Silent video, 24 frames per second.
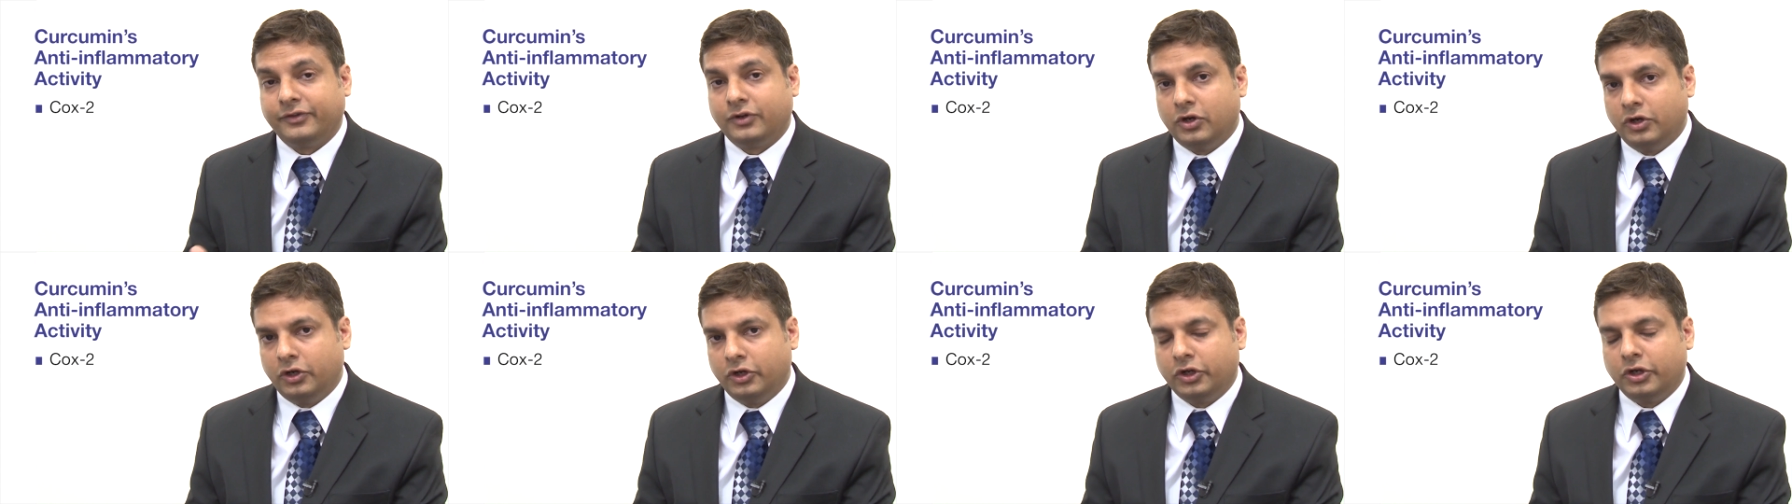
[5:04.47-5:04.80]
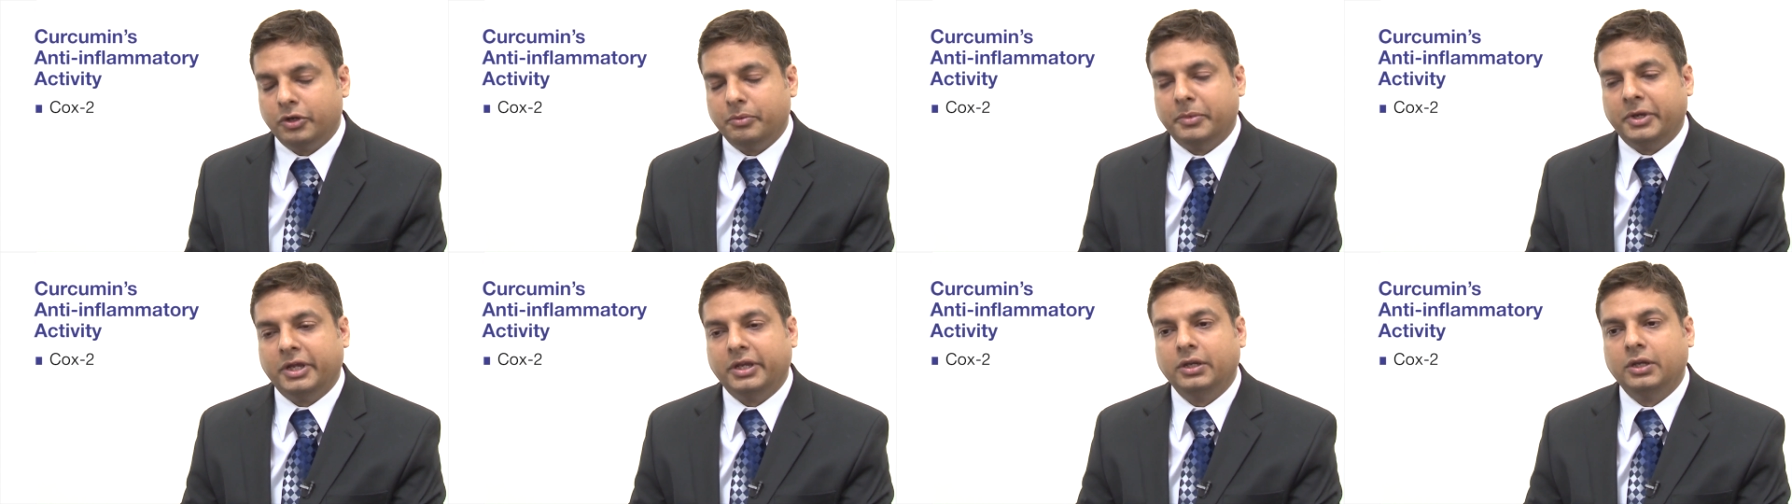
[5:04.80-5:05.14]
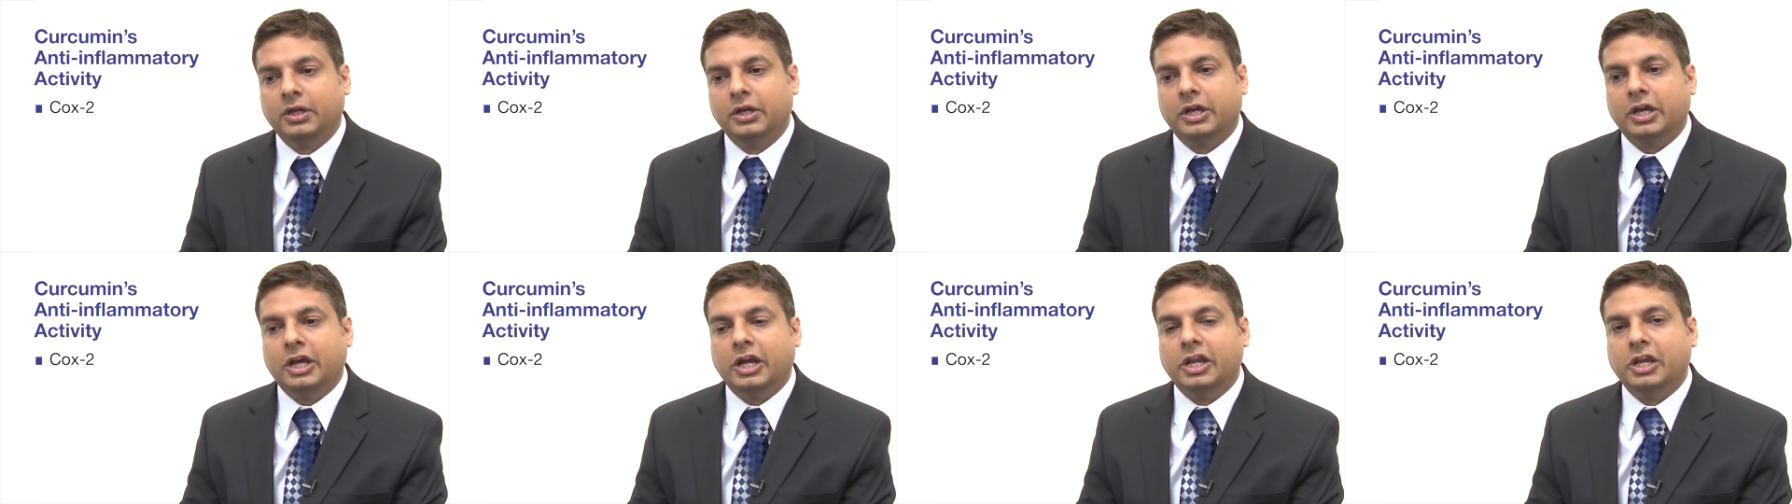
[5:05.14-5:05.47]
curcumin
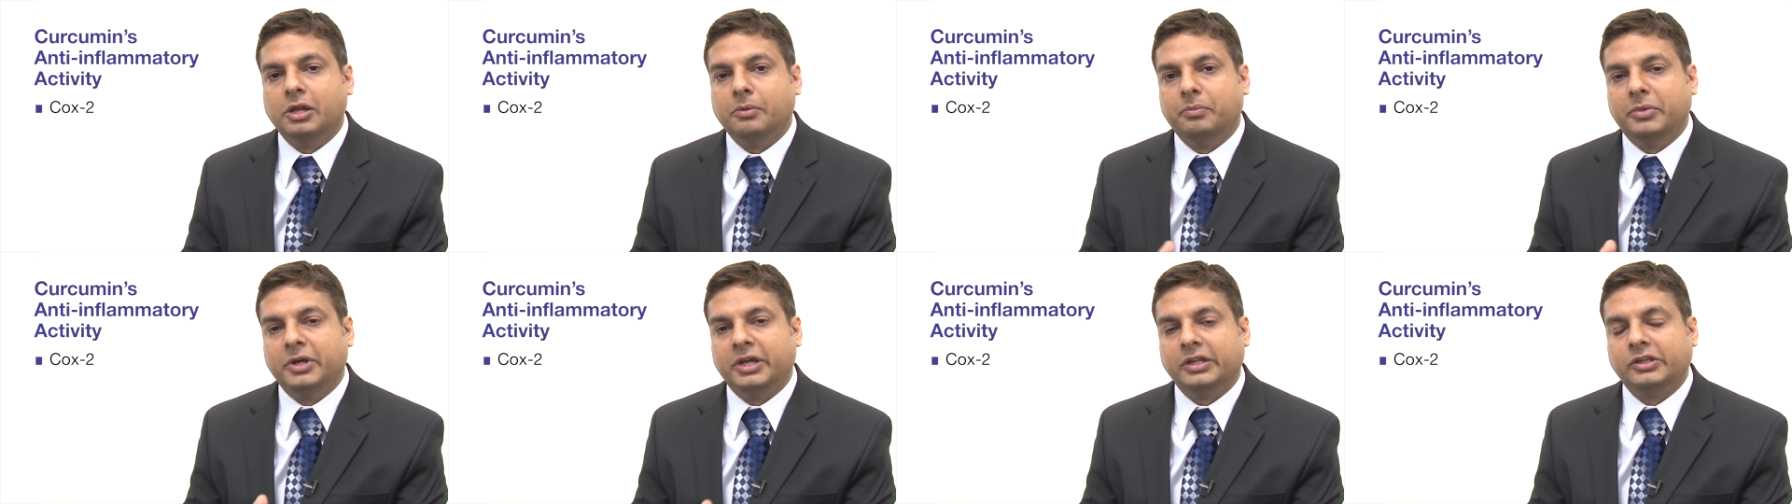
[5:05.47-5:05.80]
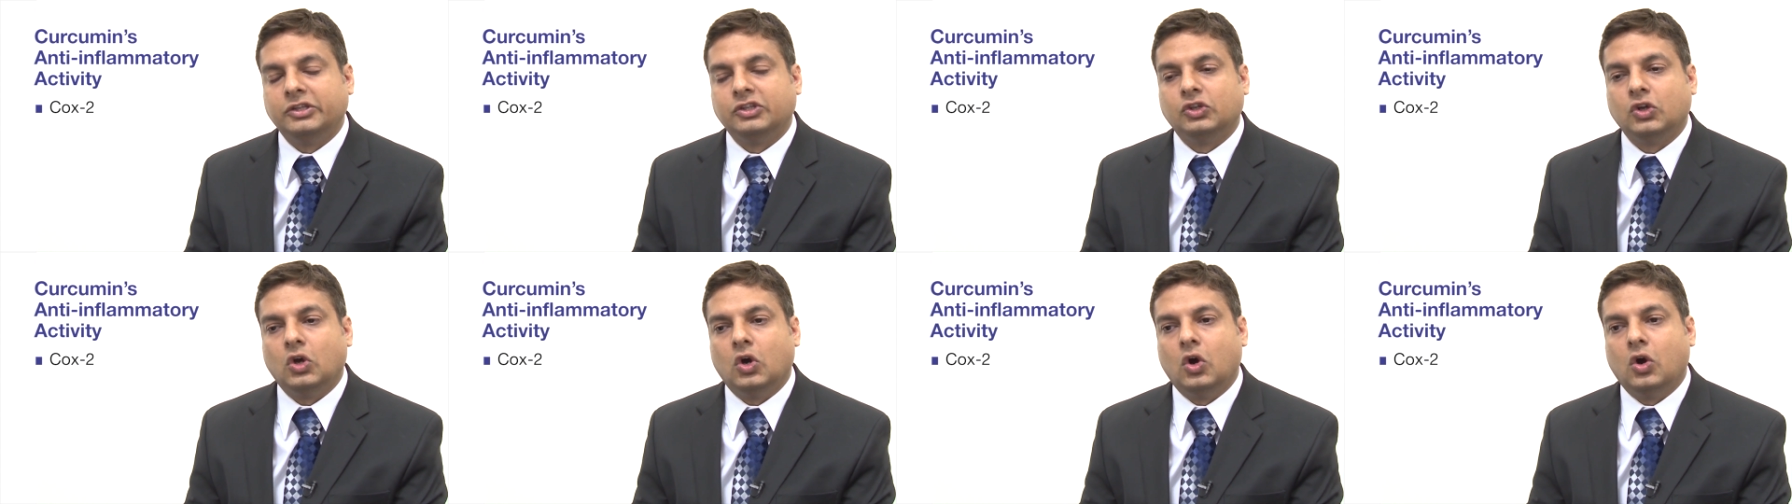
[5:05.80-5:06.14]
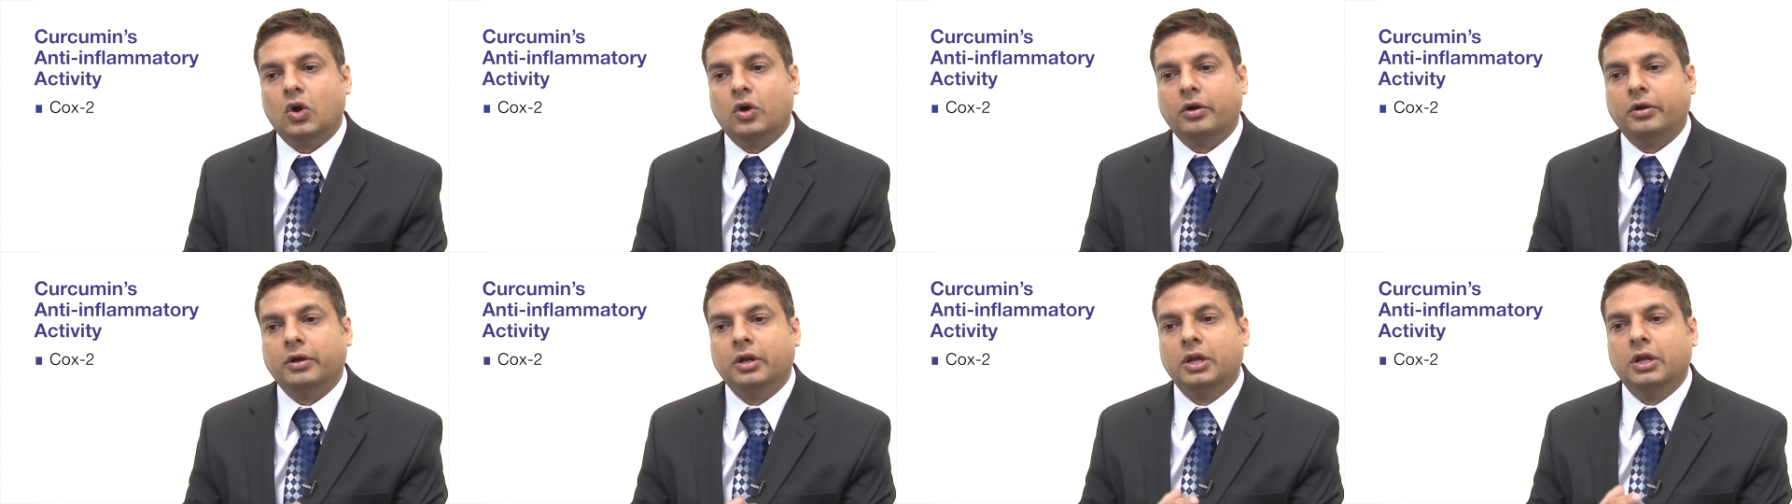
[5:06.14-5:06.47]
inhibits
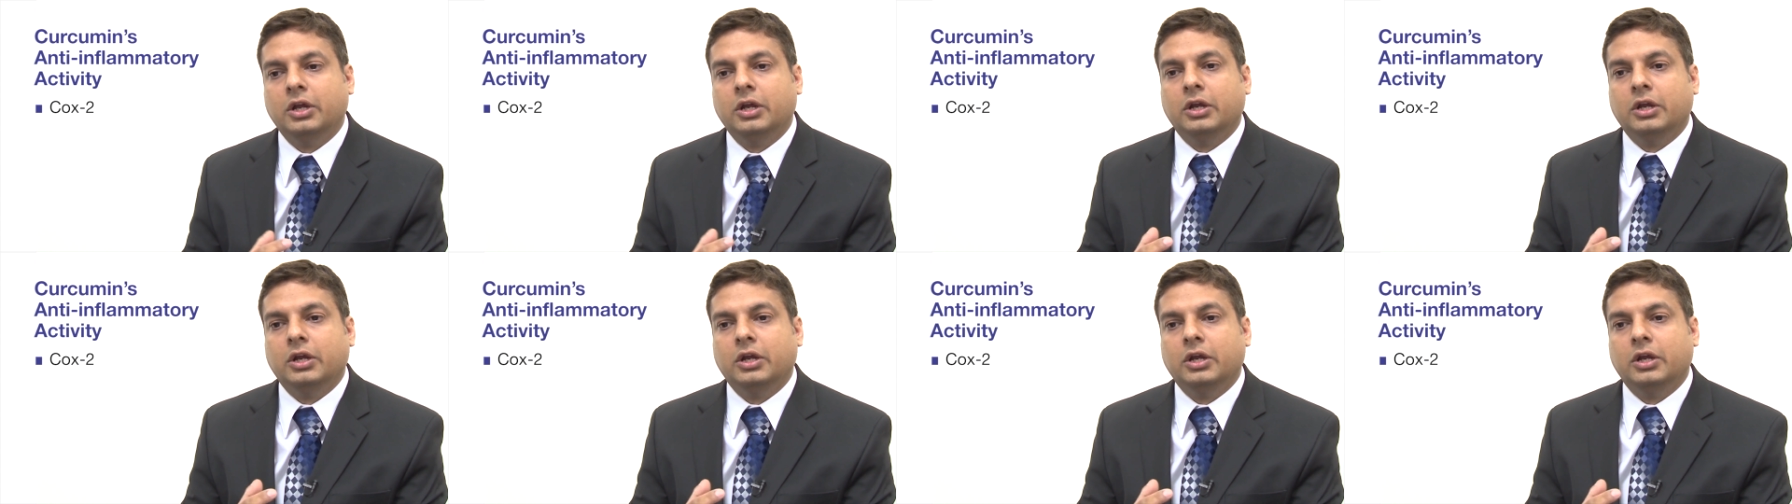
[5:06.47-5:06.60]
or